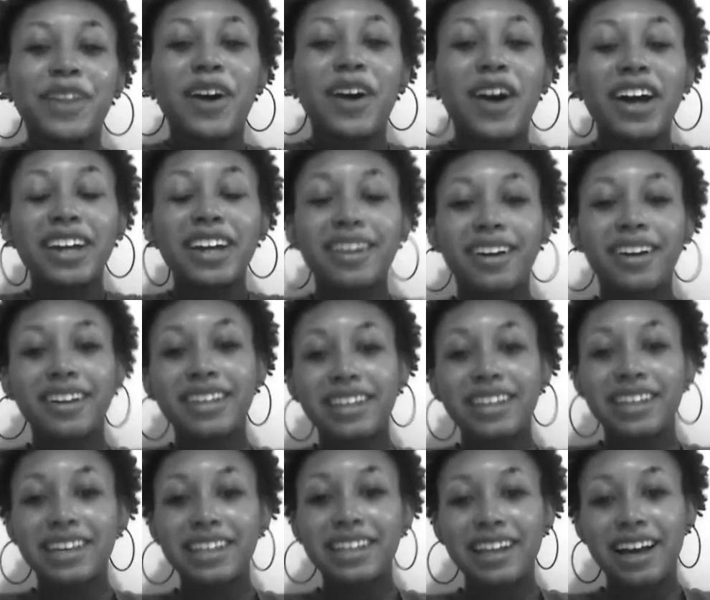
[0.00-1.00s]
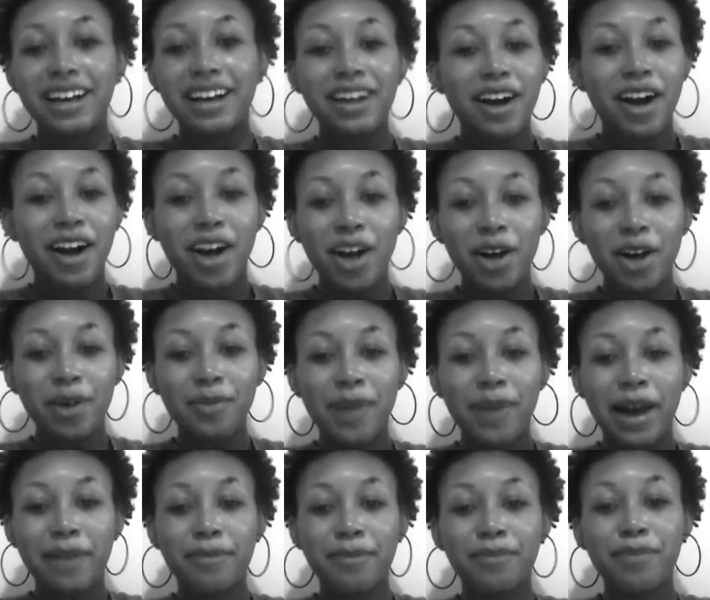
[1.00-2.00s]
On CurlyNikki.com,
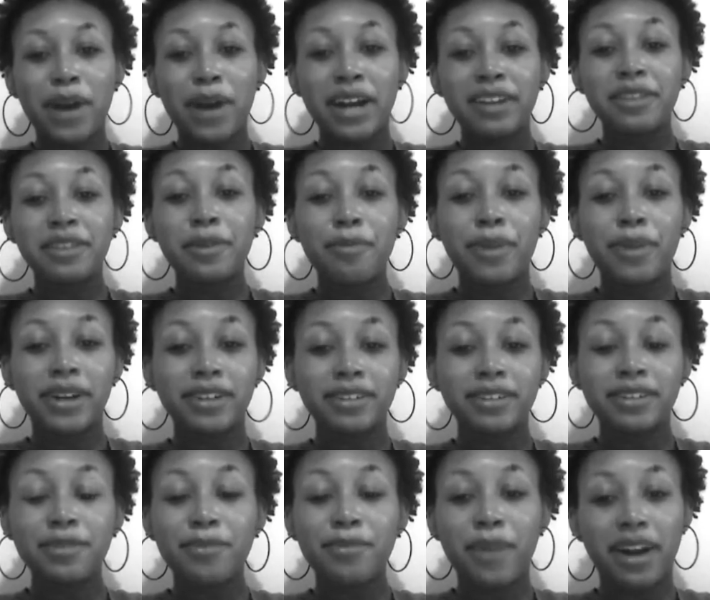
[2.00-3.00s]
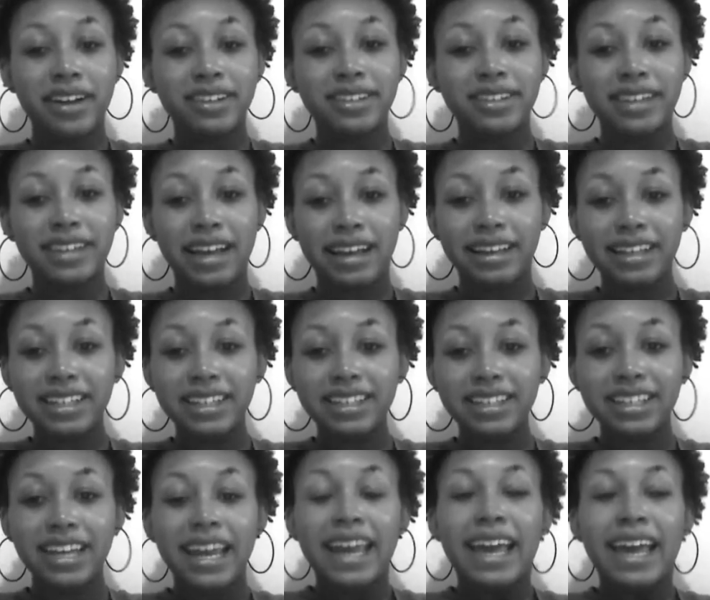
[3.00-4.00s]
I'm part of the Butters and Bars Challenge,
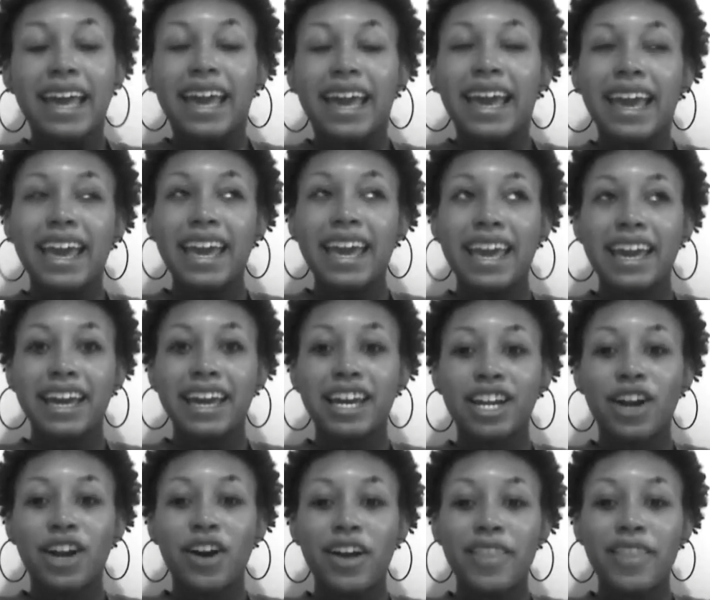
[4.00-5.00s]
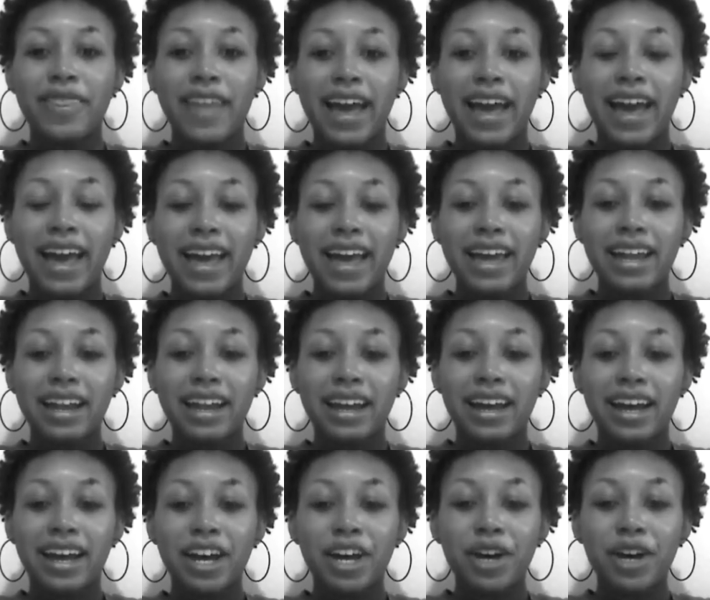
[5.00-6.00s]
and on that,
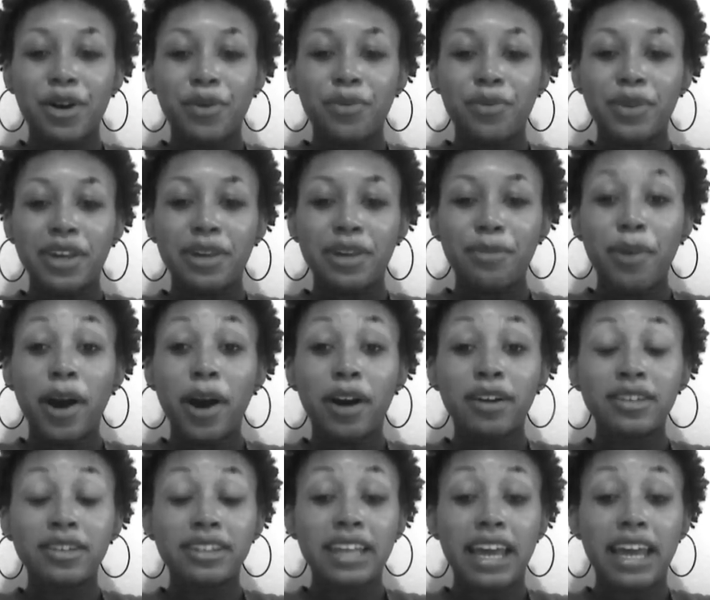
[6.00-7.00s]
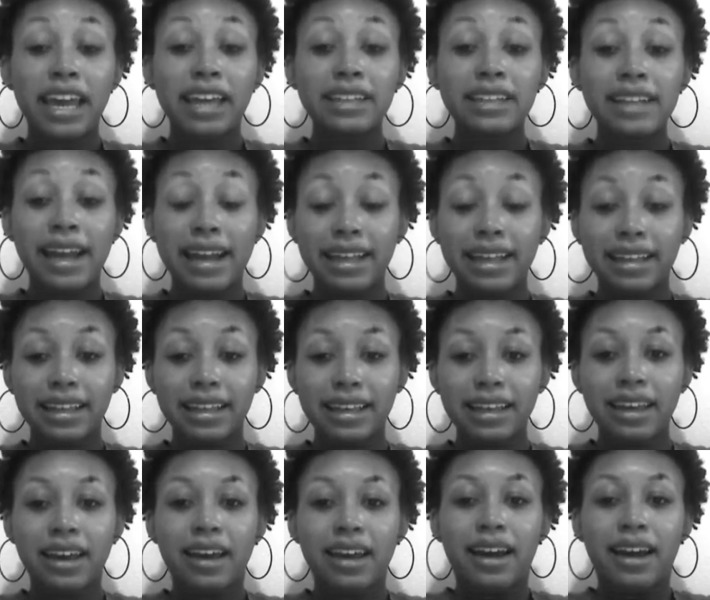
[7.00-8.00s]
we post daily
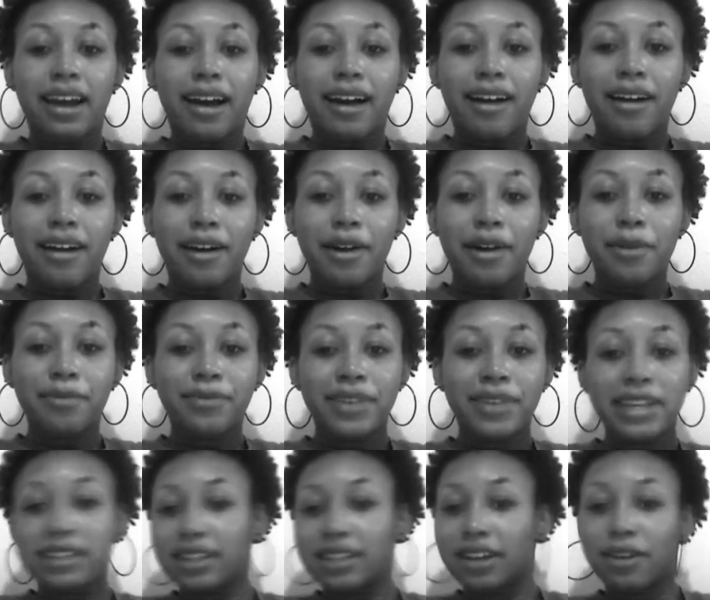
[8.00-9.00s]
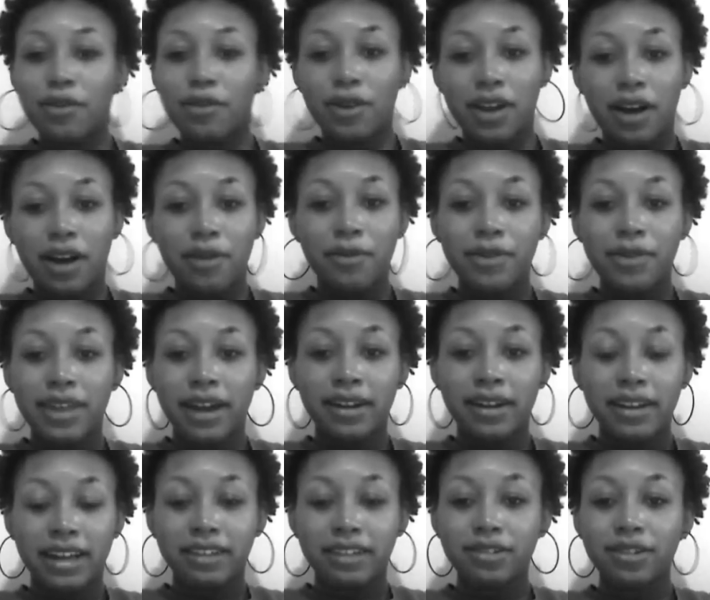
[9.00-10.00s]
things that are going on with our
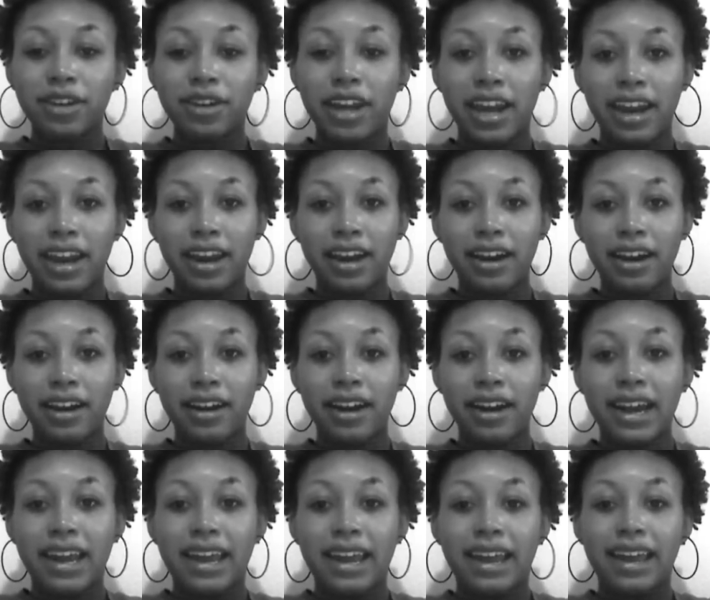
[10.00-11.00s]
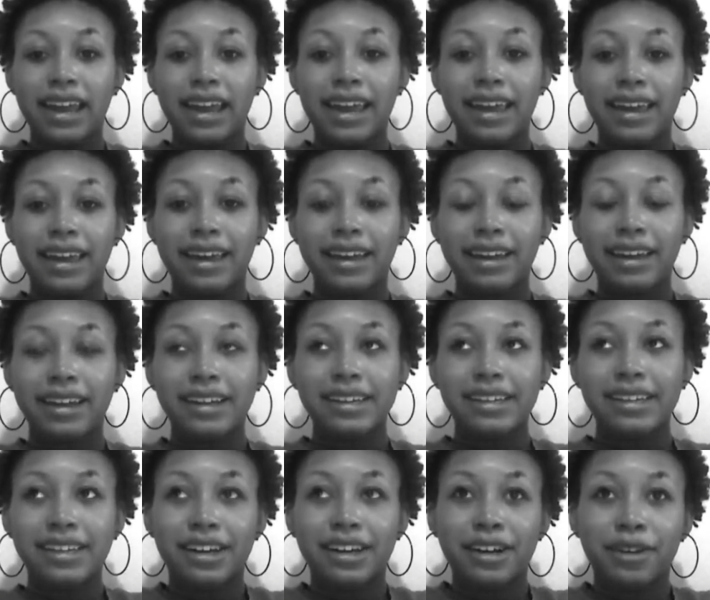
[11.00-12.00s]
natural hair, and